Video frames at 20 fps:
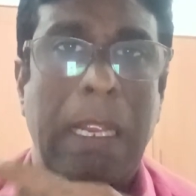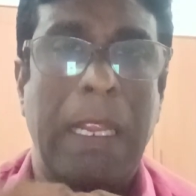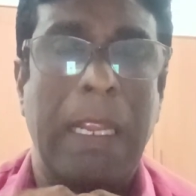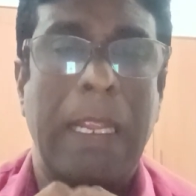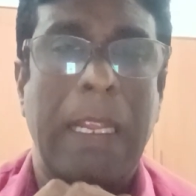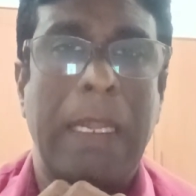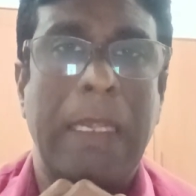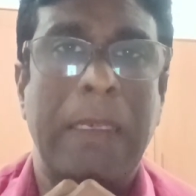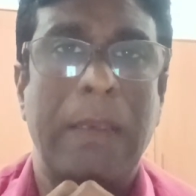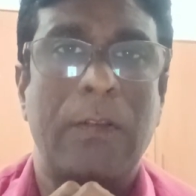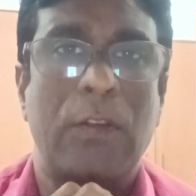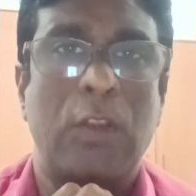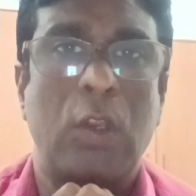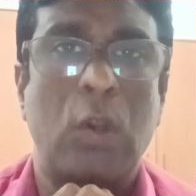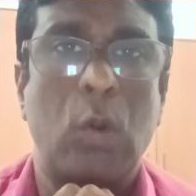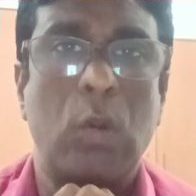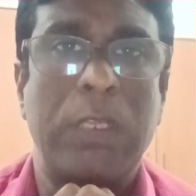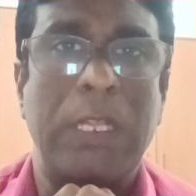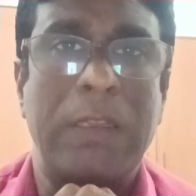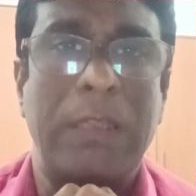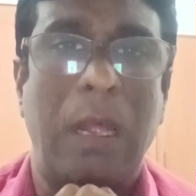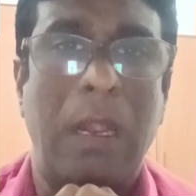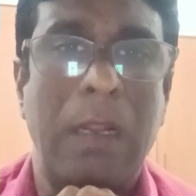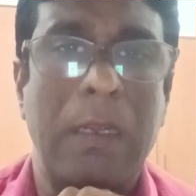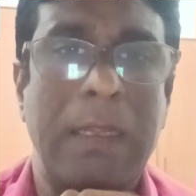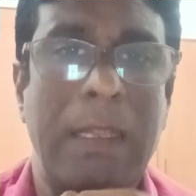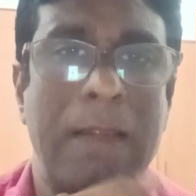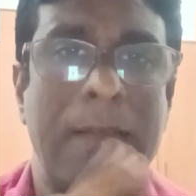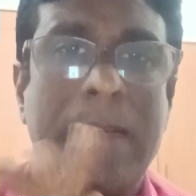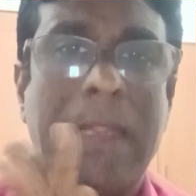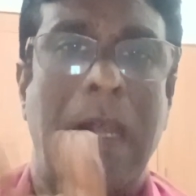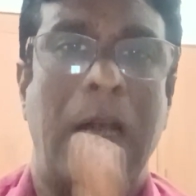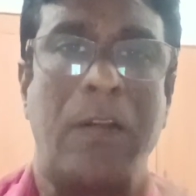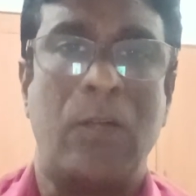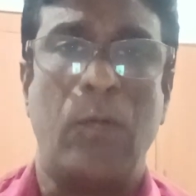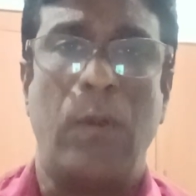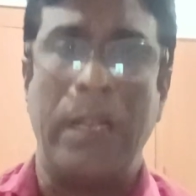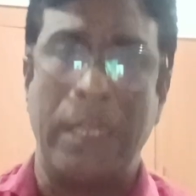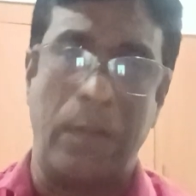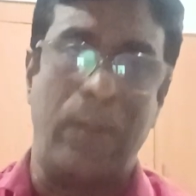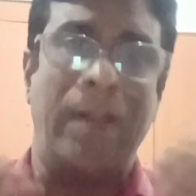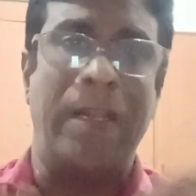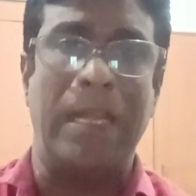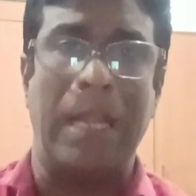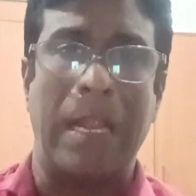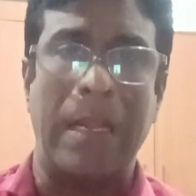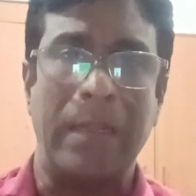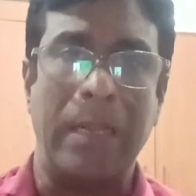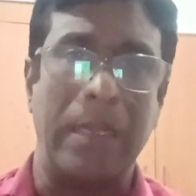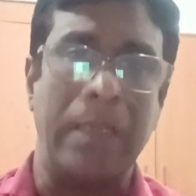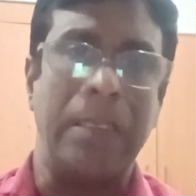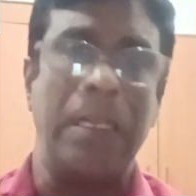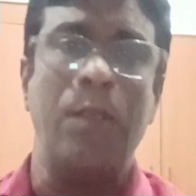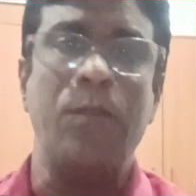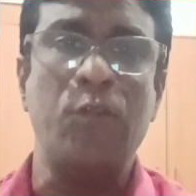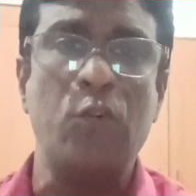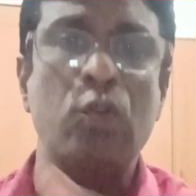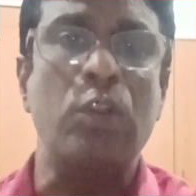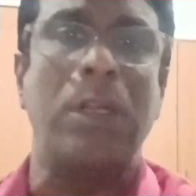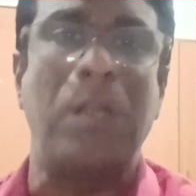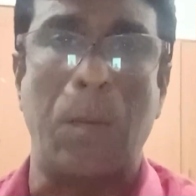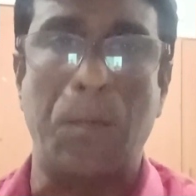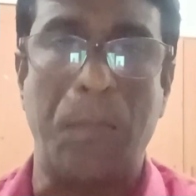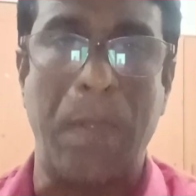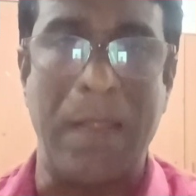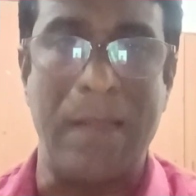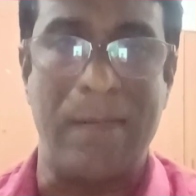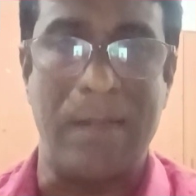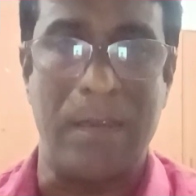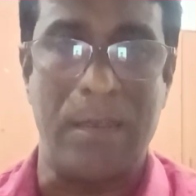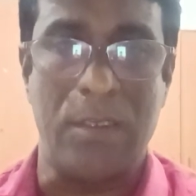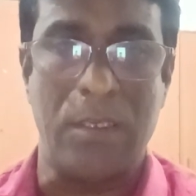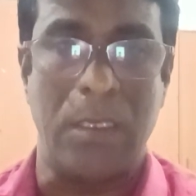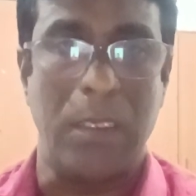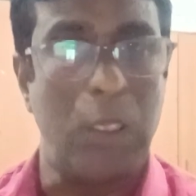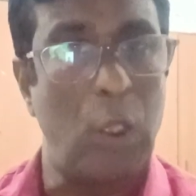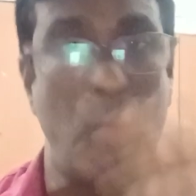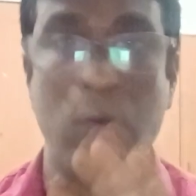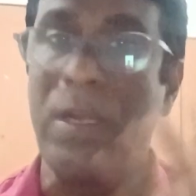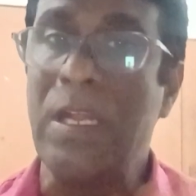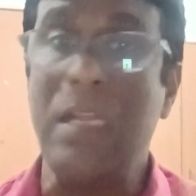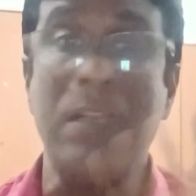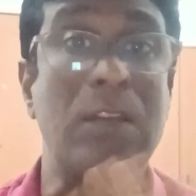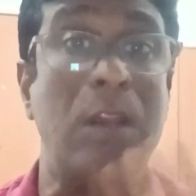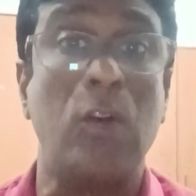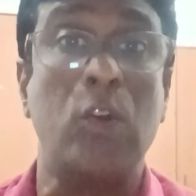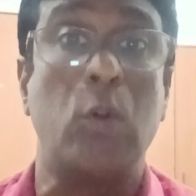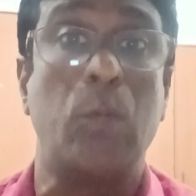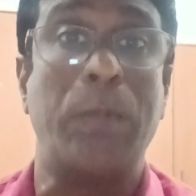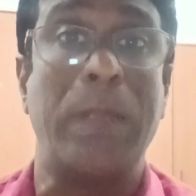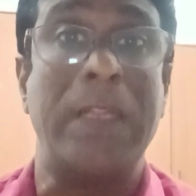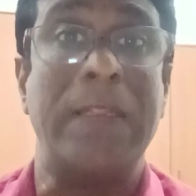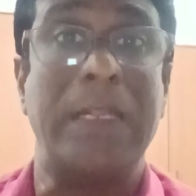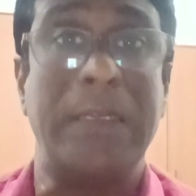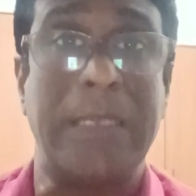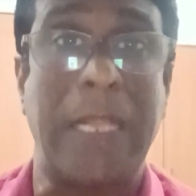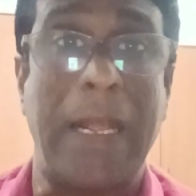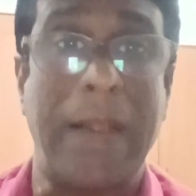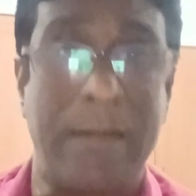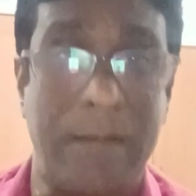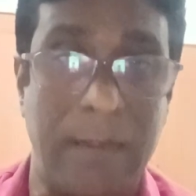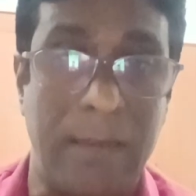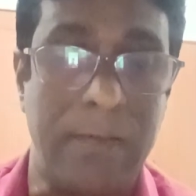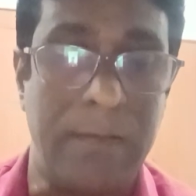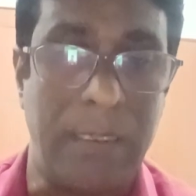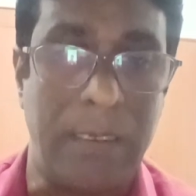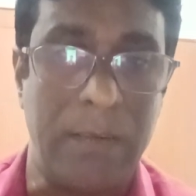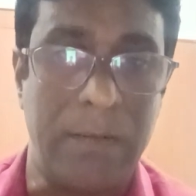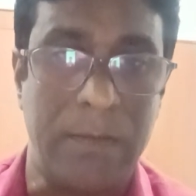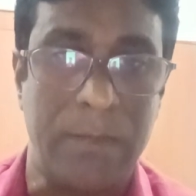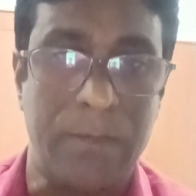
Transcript: and the road authorities, they acquired your land and give you the compensation, you need not to pay the tax on that.